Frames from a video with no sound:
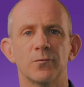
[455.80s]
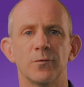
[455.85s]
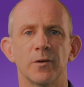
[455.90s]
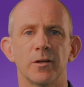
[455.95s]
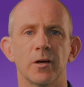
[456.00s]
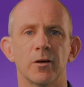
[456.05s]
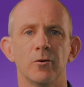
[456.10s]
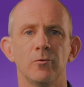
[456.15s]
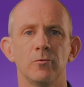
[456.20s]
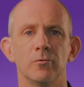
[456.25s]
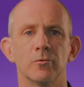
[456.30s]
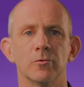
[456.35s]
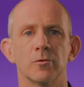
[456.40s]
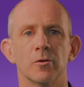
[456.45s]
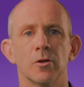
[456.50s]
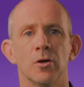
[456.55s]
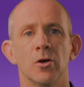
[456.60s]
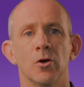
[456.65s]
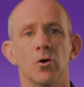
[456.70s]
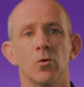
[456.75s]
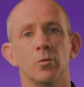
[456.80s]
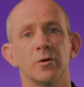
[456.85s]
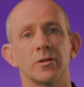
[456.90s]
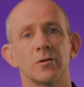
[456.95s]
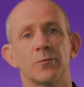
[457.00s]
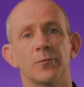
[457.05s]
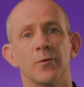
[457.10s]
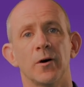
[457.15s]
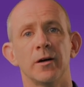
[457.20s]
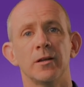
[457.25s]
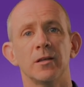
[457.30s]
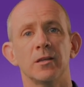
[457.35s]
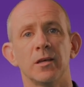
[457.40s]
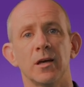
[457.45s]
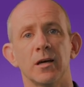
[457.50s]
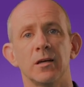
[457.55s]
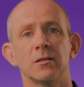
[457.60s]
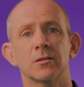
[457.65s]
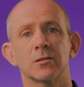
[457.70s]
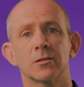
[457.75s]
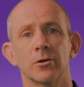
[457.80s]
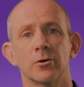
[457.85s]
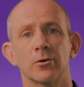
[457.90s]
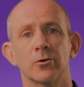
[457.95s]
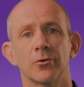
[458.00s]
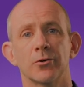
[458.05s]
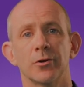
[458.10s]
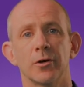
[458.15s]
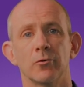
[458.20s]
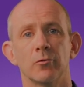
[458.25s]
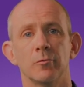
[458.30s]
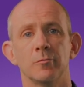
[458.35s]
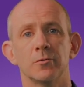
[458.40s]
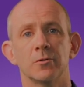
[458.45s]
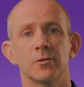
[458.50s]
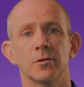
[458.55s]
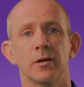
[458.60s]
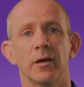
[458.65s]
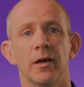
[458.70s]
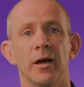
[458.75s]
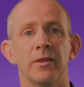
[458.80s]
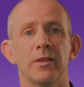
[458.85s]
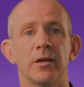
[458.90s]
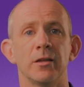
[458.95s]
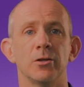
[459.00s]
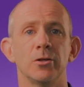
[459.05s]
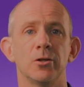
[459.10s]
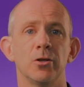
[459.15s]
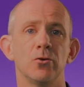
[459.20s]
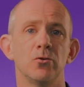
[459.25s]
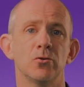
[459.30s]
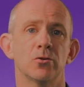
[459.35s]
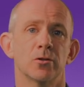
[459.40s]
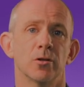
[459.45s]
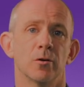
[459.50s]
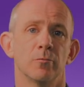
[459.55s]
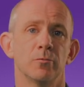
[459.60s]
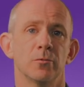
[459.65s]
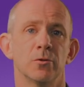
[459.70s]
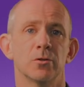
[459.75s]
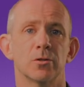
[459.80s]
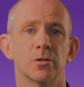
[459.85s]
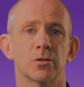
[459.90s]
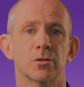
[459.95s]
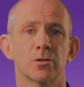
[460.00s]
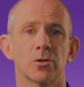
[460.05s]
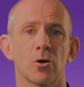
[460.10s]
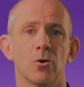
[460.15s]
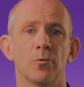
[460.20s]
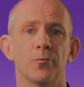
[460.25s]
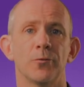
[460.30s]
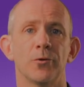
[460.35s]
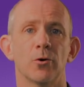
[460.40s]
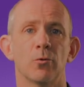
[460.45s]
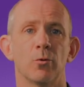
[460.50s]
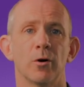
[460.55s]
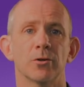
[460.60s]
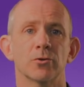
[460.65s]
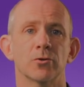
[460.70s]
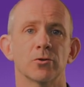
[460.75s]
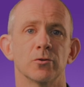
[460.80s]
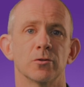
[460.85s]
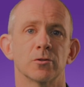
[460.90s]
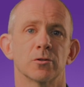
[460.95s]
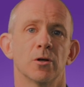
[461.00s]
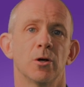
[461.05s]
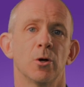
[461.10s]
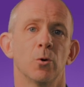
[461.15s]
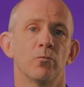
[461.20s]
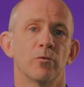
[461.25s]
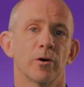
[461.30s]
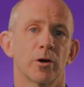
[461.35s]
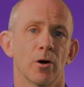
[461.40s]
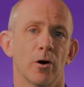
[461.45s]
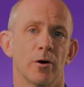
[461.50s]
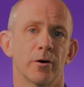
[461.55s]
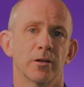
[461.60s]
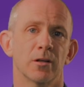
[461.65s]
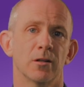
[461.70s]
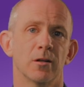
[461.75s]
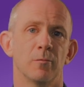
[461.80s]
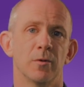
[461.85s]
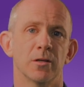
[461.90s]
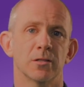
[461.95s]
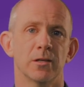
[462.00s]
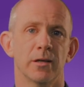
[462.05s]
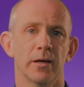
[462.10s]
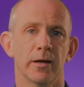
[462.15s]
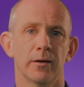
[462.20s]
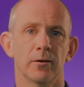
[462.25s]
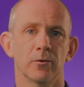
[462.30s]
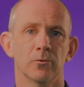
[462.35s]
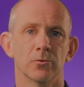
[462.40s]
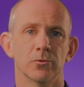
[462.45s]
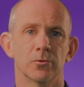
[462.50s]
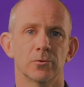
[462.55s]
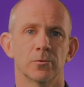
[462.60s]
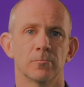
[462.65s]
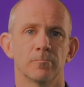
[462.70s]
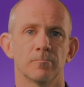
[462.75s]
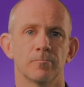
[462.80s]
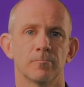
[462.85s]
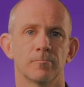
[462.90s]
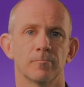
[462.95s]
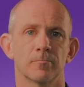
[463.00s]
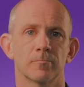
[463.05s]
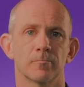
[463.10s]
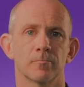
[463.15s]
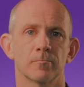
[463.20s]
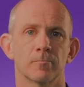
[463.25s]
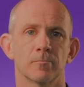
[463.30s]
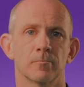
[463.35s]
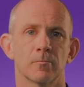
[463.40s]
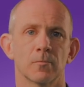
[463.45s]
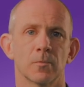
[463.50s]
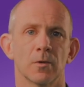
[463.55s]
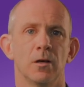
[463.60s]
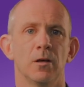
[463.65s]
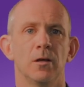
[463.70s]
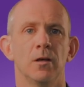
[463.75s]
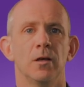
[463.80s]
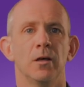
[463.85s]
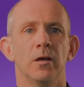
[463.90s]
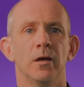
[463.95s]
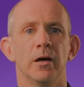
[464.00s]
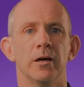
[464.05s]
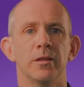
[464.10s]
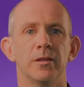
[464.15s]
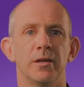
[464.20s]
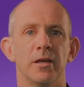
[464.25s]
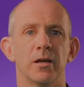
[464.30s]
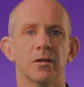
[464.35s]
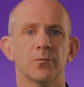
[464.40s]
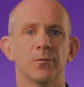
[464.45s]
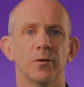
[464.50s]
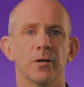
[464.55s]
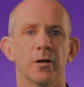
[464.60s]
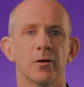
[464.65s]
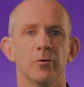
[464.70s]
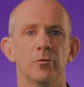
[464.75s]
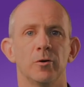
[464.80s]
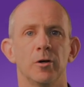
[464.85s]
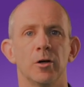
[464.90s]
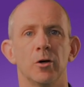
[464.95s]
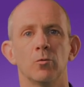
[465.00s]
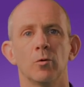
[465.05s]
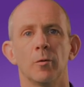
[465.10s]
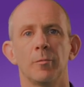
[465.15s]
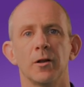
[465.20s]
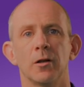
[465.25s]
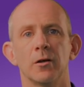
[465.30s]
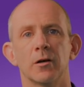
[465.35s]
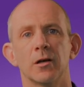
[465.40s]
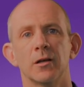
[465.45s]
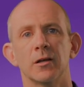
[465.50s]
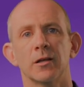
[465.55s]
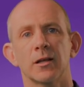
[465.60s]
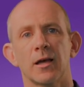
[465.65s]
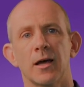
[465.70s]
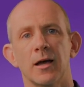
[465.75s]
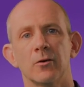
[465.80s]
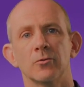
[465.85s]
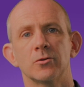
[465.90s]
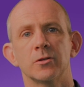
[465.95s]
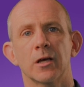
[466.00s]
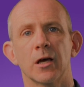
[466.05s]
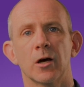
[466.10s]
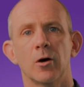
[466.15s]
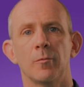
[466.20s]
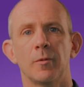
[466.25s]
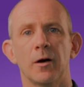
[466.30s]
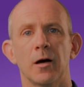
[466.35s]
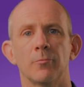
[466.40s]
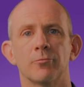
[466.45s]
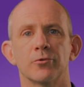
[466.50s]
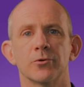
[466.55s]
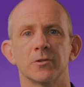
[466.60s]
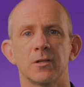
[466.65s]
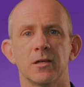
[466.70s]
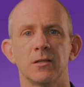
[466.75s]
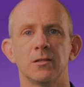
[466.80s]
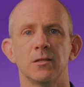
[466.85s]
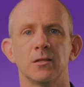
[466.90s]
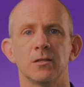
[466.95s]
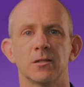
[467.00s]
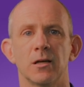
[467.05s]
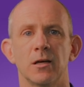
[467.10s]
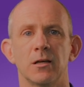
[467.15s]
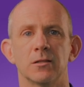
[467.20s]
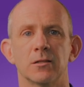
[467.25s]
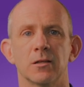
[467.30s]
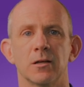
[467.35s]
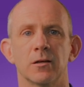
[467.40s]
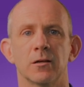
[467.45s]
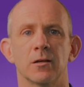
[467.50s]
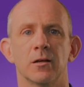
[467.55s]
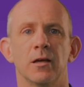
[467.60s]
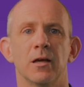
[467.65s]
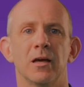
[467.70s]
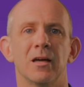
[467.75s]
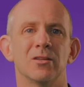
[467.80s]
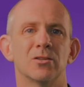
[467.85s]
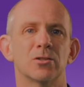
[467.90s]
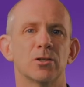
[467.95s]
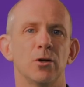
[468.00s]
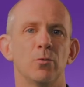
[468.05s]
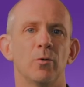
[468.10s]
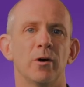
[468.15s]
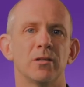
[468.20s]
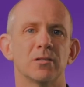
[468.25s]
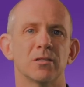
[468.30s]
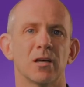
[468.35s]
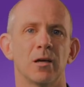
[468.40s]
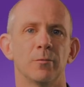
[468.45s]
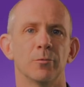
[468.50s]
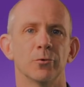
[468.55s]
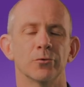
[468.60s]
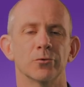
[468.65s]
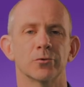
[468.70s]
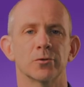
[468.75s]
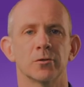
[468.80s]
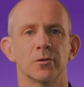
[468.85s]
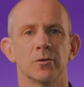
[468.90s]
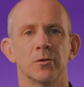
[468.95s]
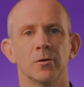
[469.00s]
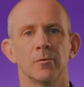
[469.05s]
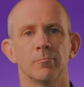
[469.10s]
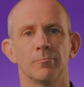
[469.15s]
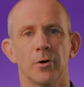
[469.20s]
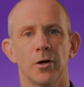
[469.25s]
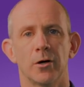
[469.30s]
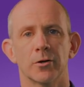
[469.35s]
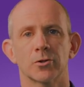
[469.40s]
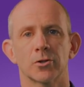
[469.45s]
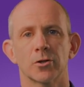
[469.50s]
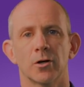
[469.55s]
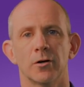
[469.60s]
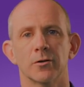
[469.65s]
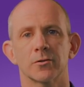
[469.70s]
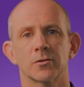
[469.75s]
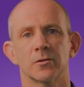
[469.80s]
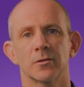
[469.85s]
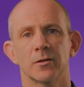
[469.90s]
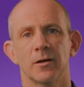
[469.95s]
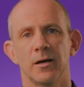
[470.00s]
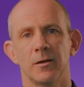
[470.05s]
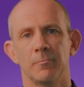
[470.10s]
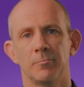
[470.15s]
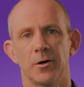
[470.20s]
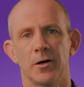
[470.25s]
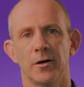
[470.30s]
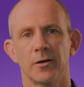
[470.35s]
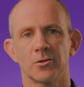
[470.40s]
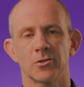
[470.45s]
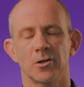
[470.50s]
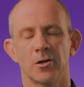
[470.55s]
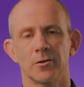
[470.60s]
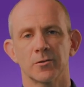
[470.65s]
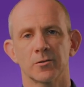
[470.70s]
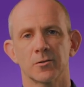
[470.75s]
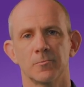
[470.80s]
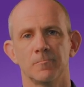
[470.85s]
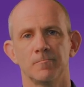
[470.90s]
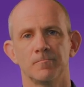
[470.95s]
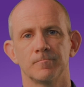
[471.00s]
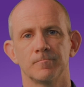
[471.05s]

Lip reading: video, we defined the 8 circle theorems and then used them to solve the questions regarding the missing angles. In the next video, we'll be looking at how to go about presenting data in two-way tables, bar charts and pie charts.